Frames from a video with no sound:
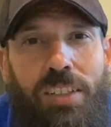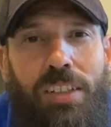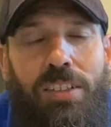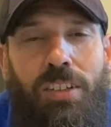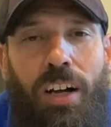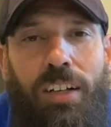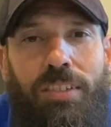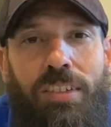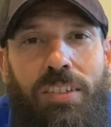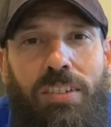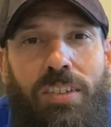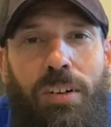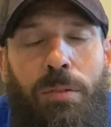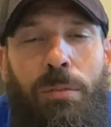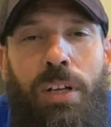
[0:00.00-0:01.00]
the duct
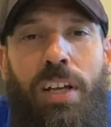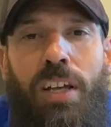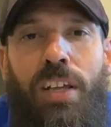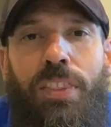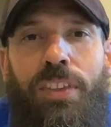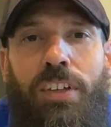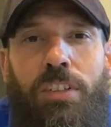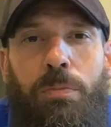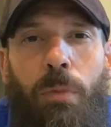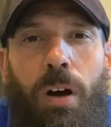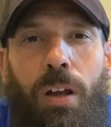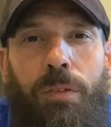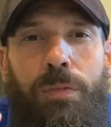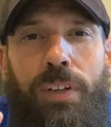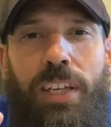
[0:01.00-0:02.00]
system, this
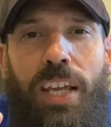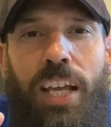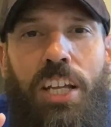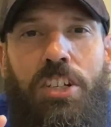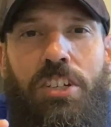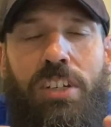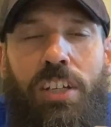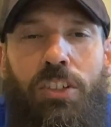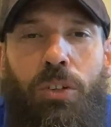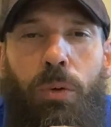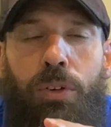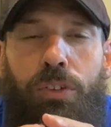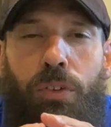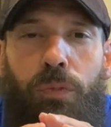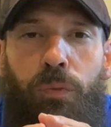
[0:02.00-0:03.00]
modification is
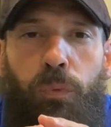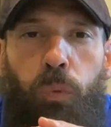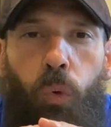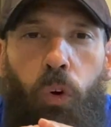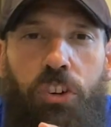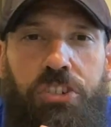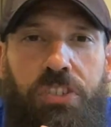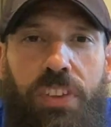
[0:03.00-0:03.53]
going to force